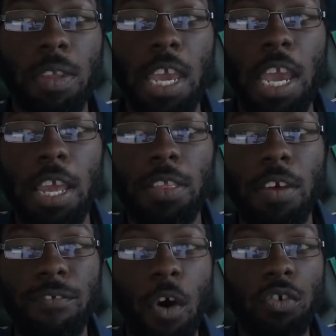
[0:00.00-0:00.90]
In
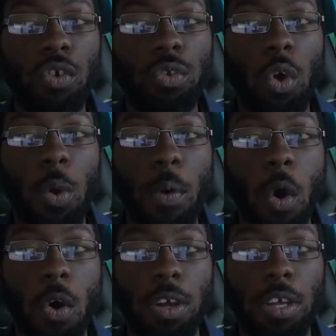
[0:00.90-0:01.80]
virtual
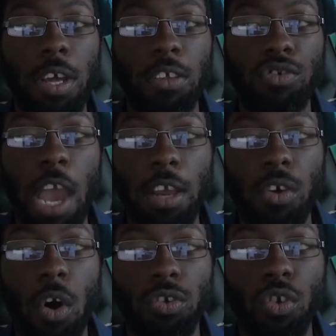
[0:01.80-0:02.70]
tuber chat
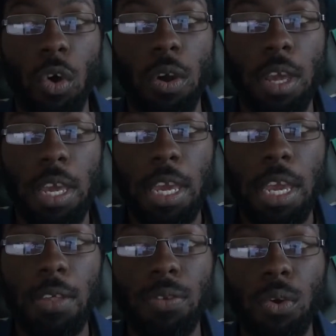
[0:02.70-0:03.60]
culture,
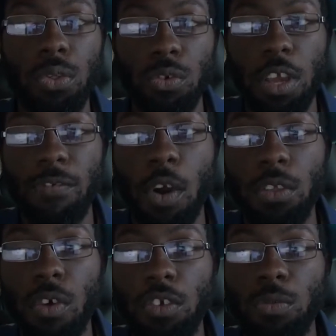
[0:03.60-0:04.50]
it's used strictly for
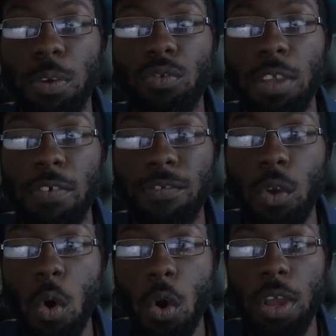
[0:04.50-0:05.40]
interactions between the
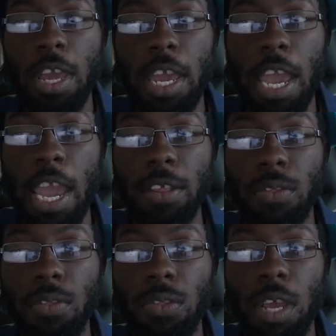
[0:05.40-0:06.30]
viewer and
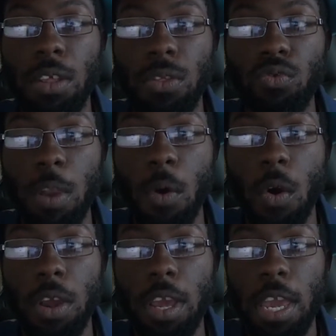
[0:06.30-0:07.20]
the
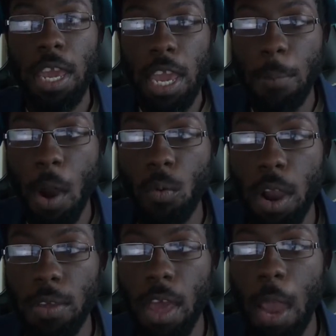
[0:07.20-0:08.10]
streamer, and about
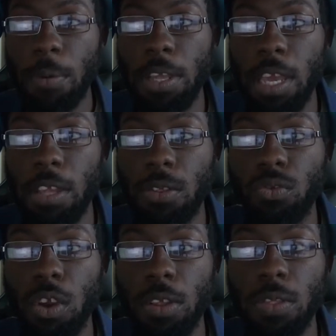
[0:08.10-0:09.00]
what is happening in the
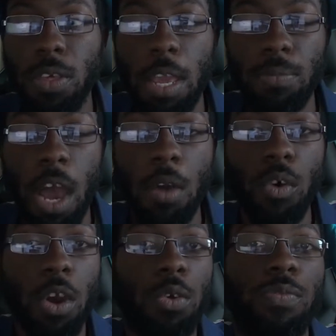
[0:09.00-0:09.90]
stream at the same time,
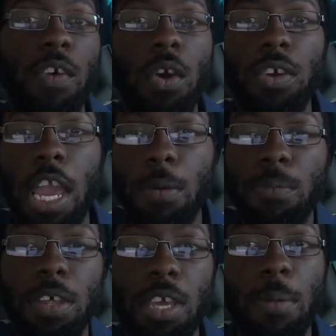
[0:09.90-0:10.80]
whether it's video
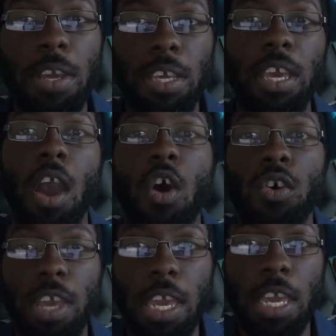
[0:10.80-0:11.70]
game, gaming,
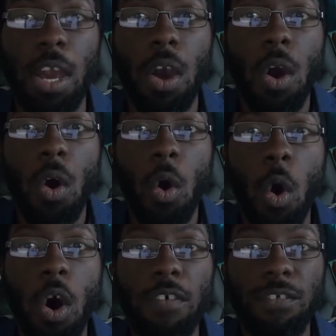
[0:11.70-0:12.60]
karaoke,
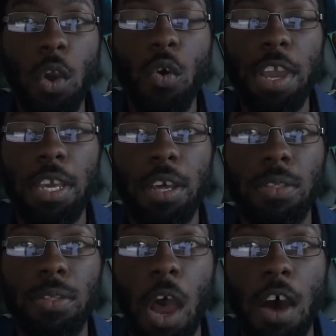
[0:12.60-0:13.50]
or viewing
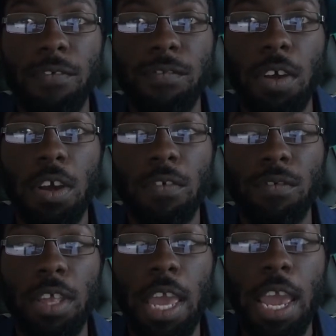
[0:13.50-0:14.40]
stuff
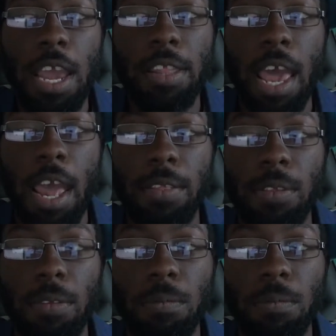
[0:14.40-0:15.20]
through the internet.